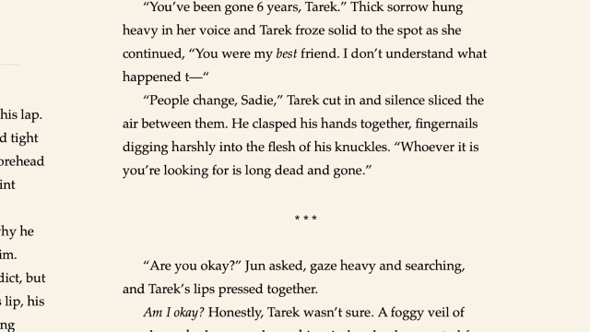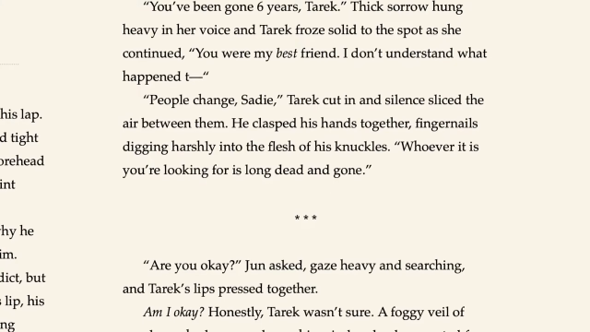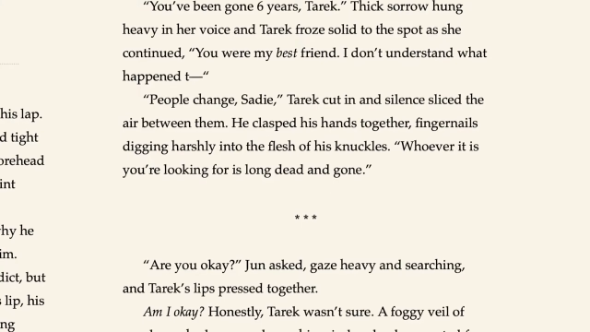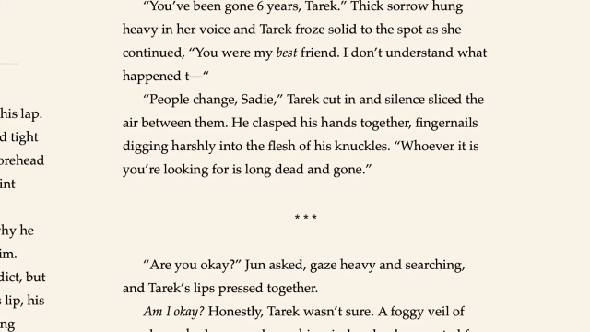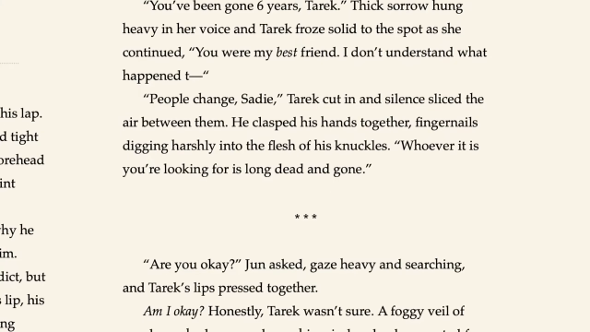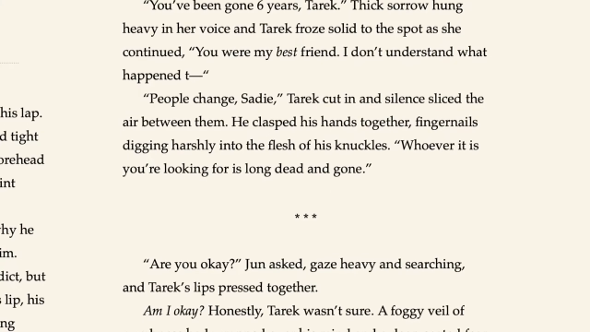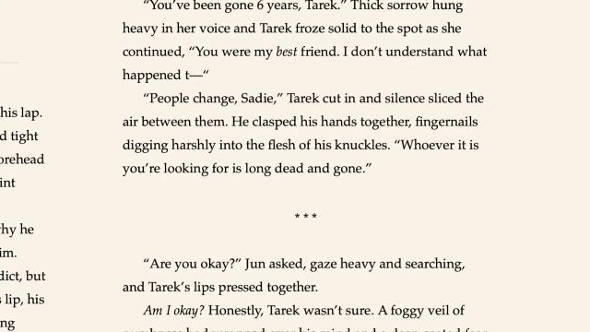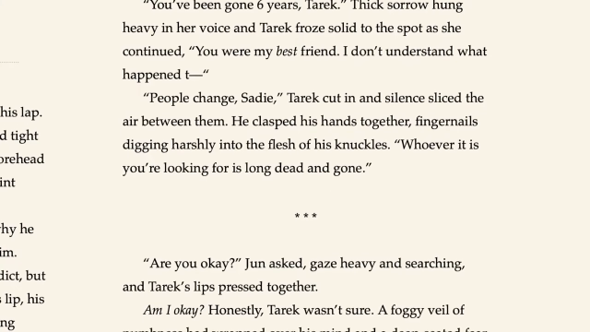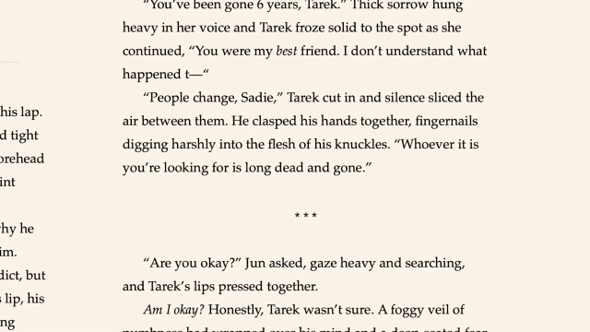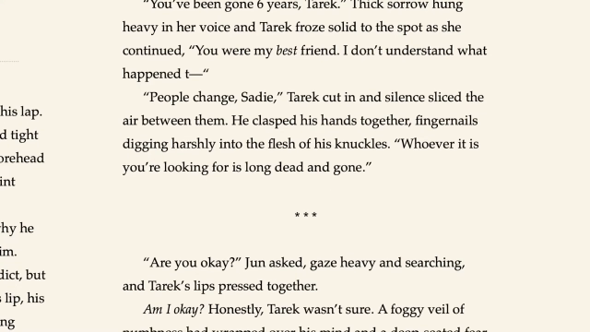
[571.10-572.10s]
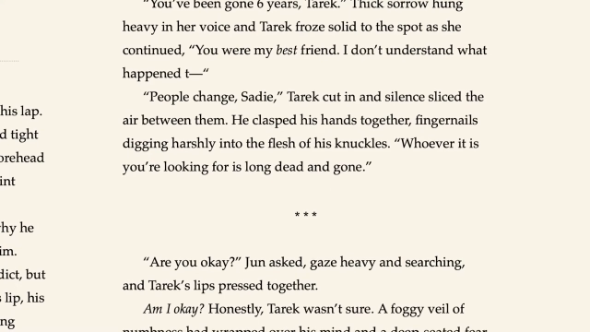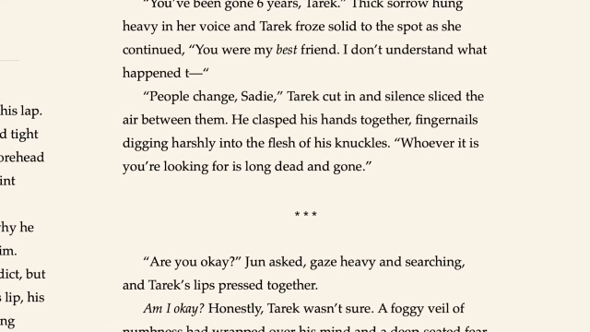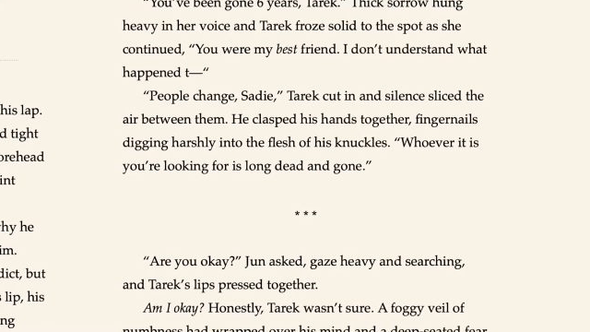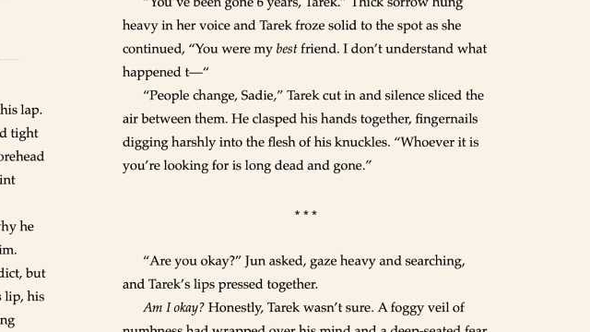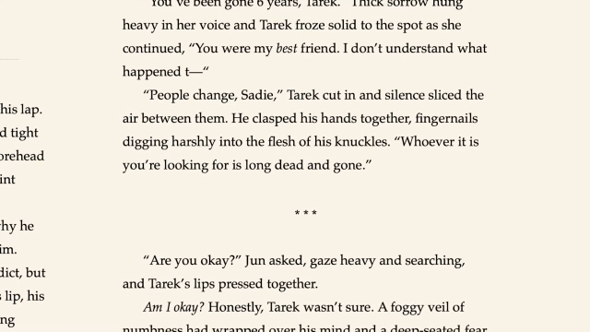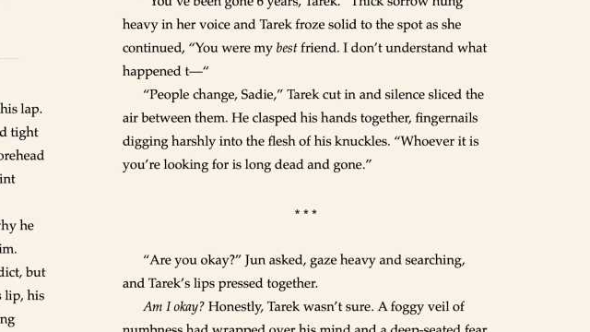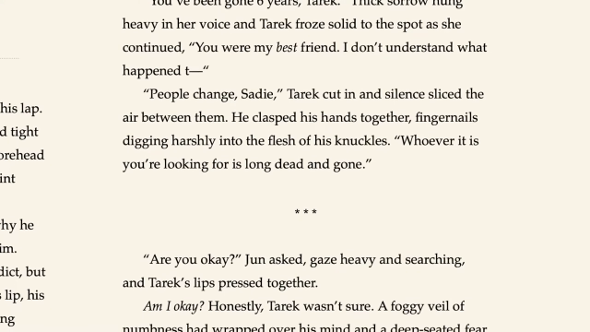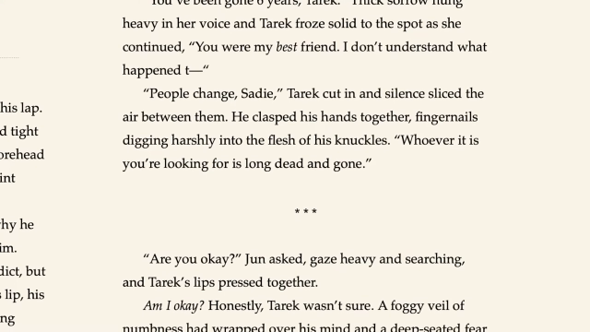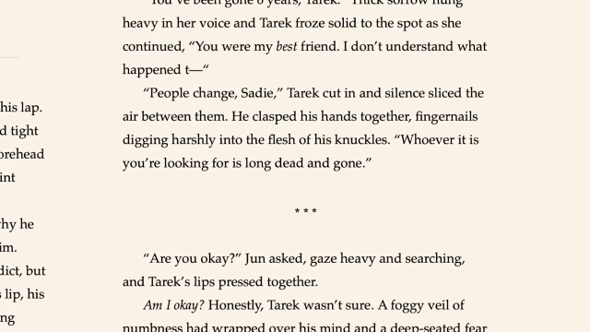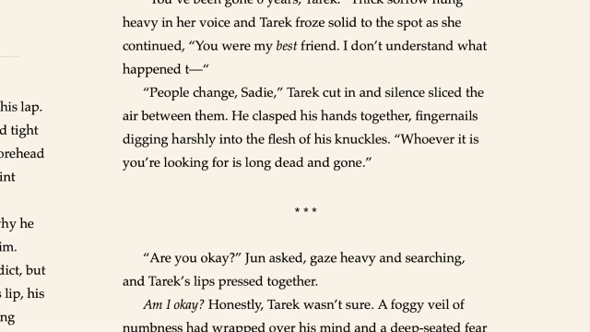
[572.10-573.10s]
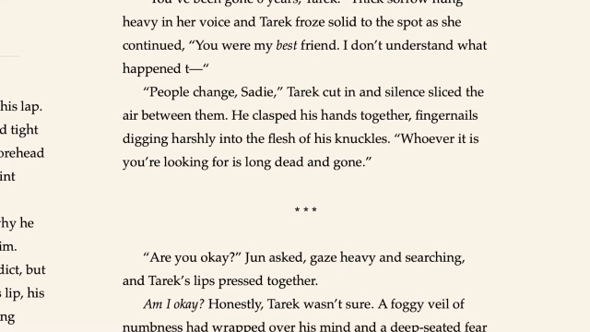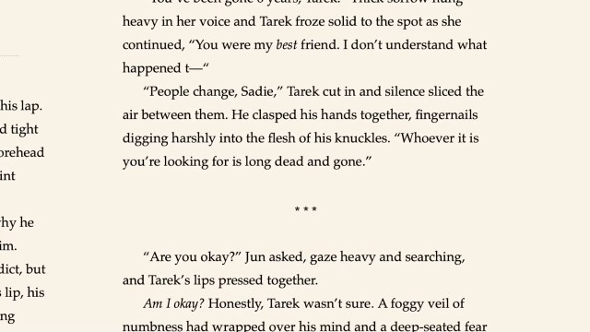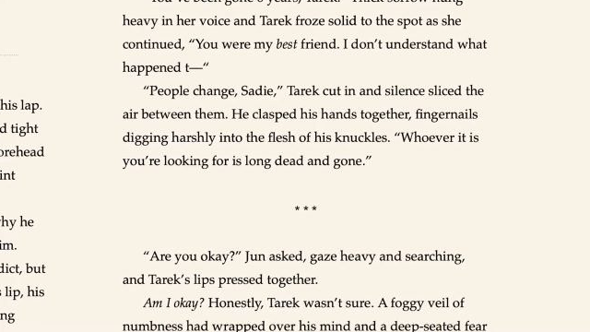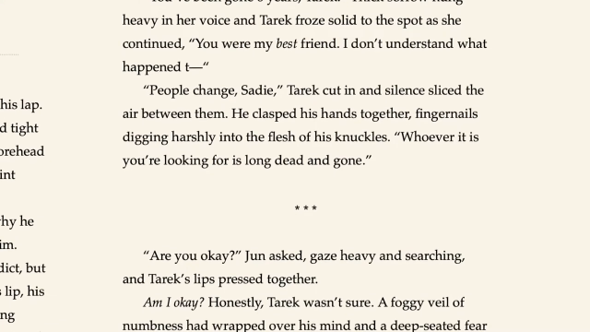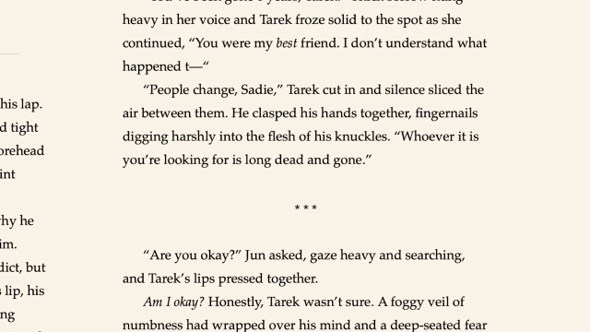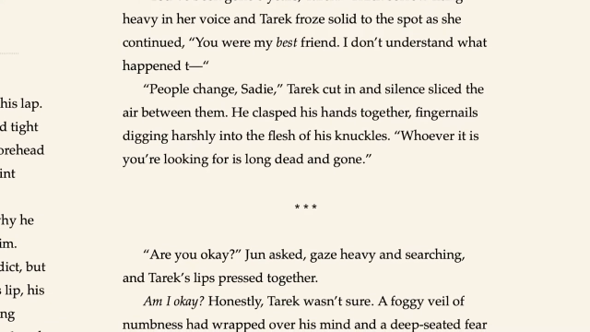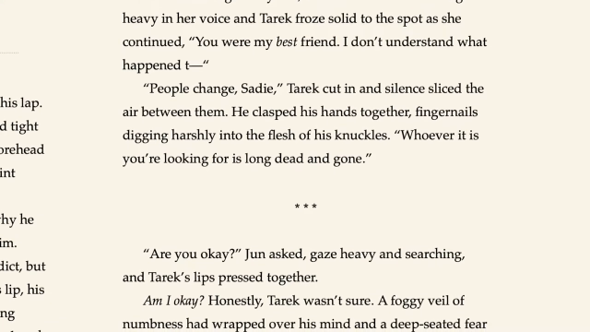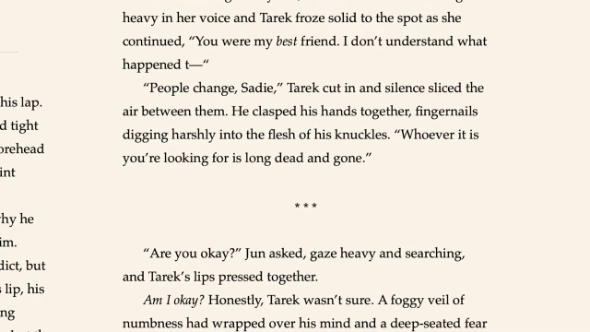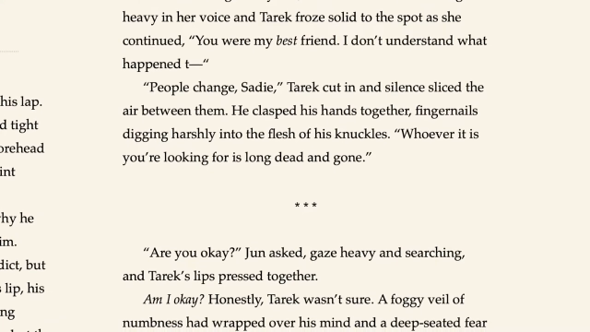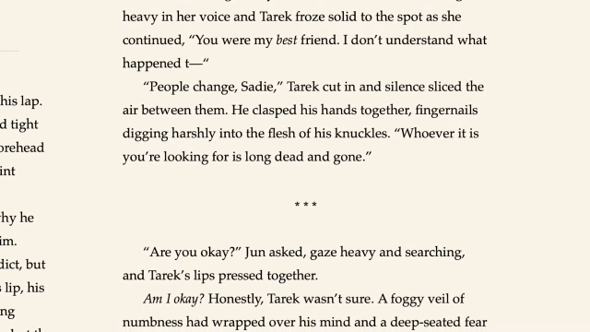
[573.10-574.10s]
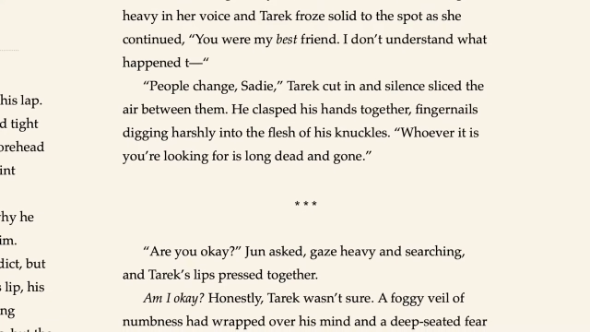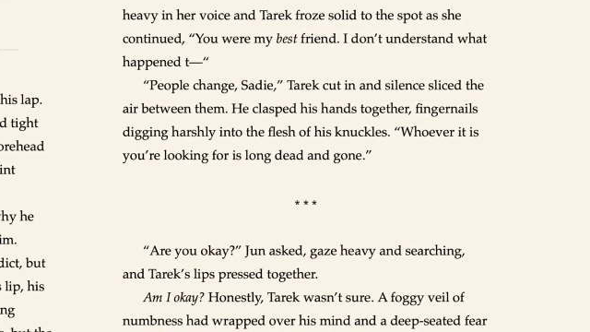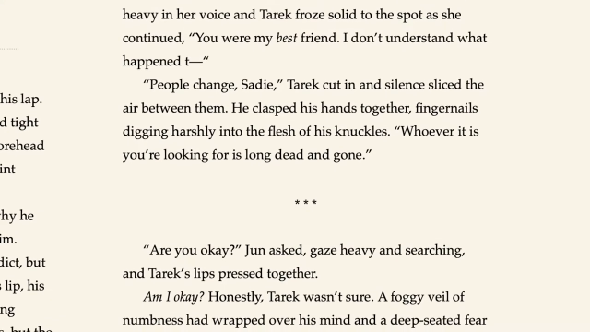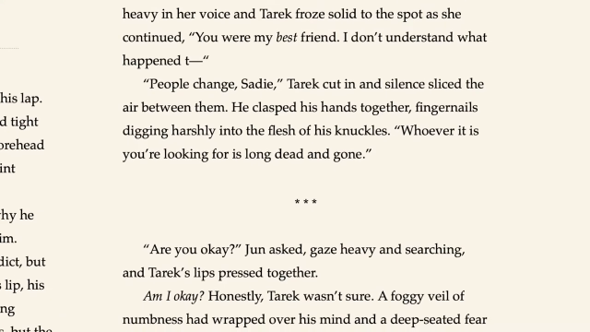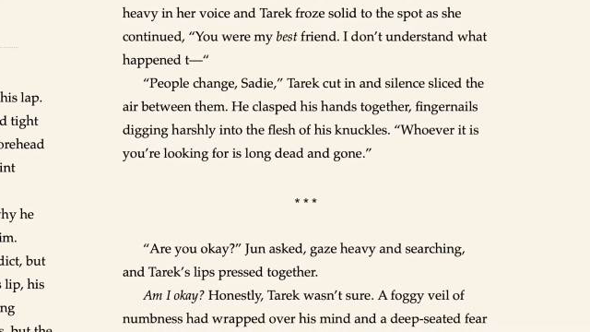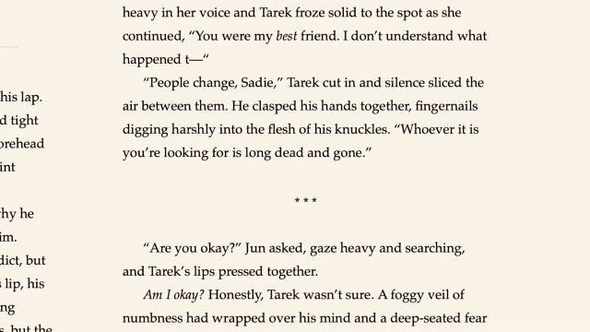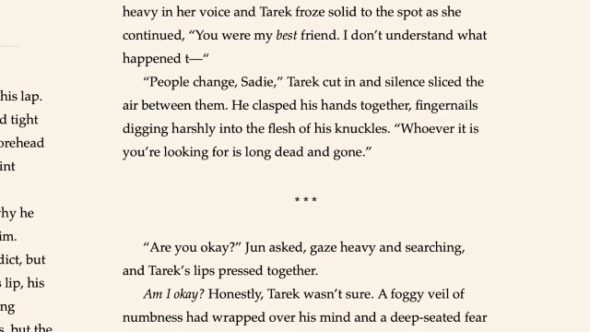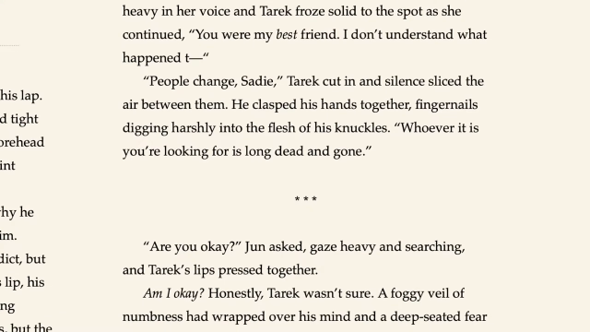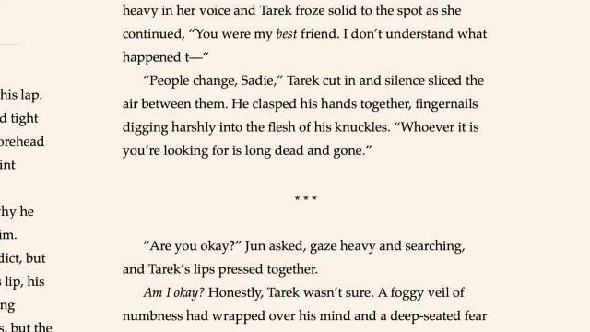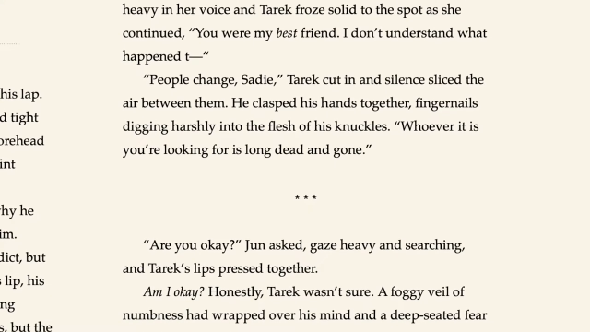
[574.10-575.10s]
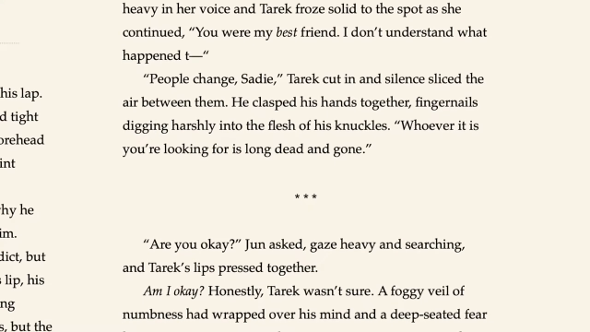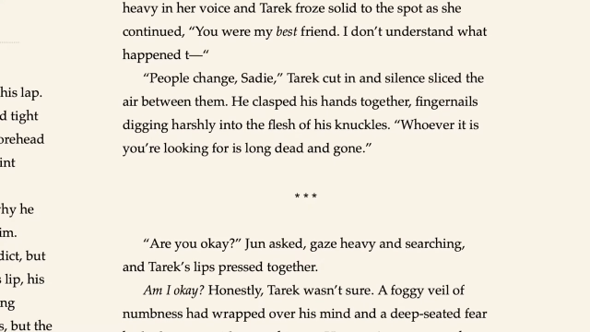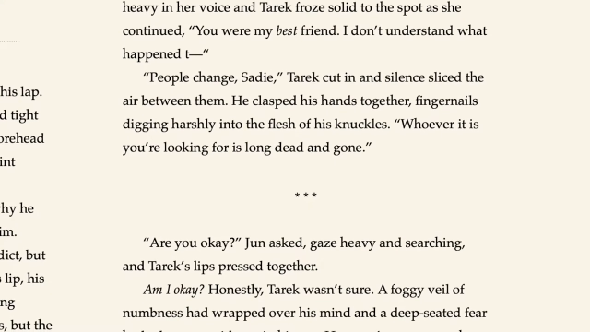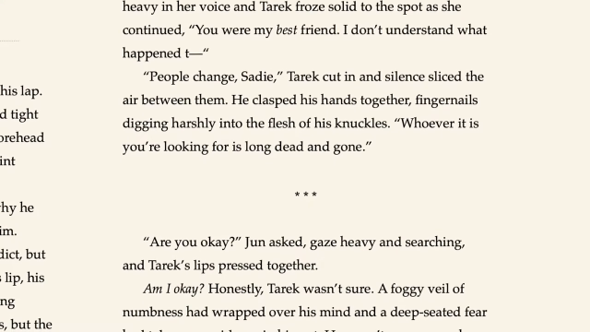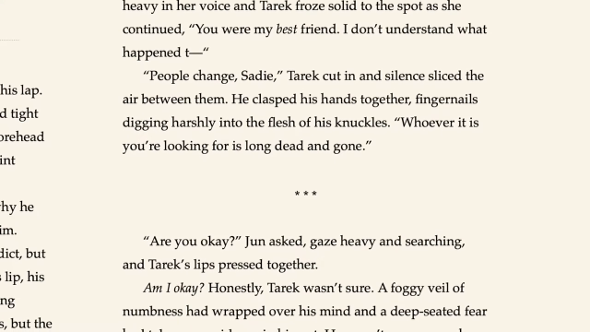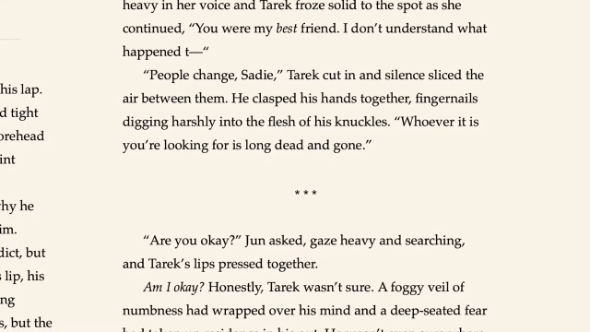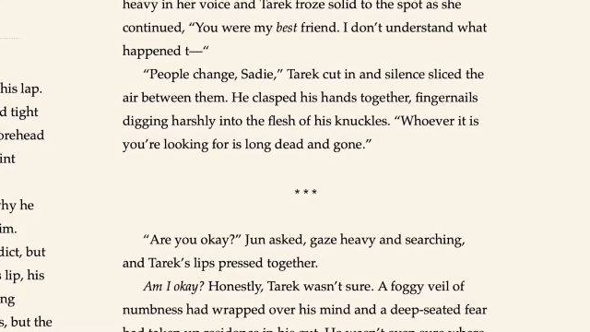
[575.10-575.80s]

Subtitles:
No face is visible, so there are no lips to read.